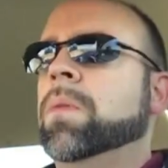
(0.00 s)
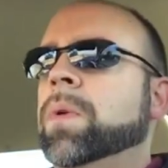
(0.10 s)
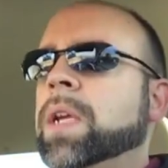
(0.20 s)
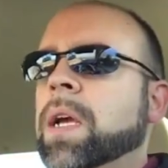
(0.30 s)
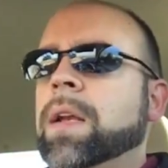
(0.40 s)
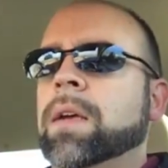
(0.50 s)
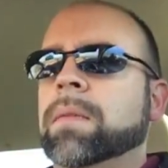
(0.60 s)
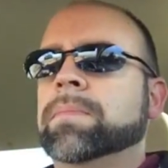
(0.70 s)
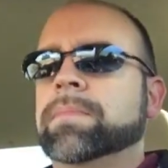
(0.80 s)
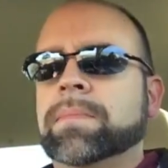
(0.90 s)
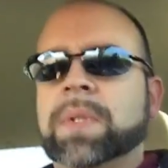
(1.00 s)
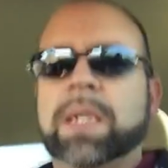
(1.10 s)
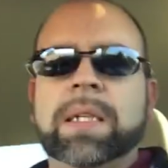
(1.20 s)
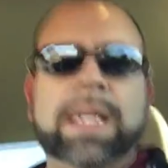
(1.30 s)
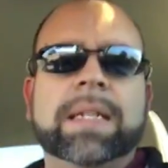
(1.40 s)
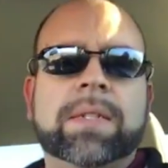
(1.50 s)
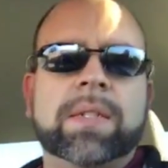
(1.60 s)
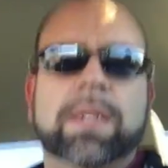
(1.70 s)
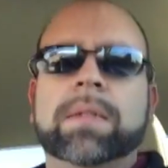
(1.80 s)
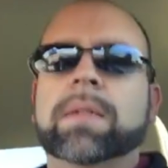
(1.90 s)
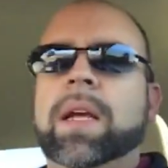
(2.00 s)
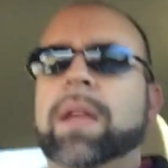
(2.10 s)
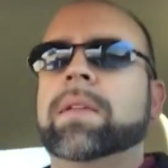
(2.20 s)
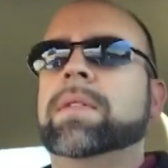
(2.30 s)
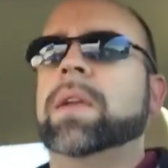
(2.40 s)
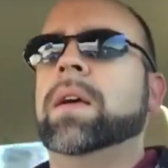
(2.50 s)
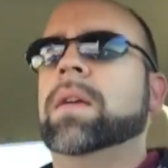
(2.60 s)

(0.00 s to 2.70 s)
we kind of condense and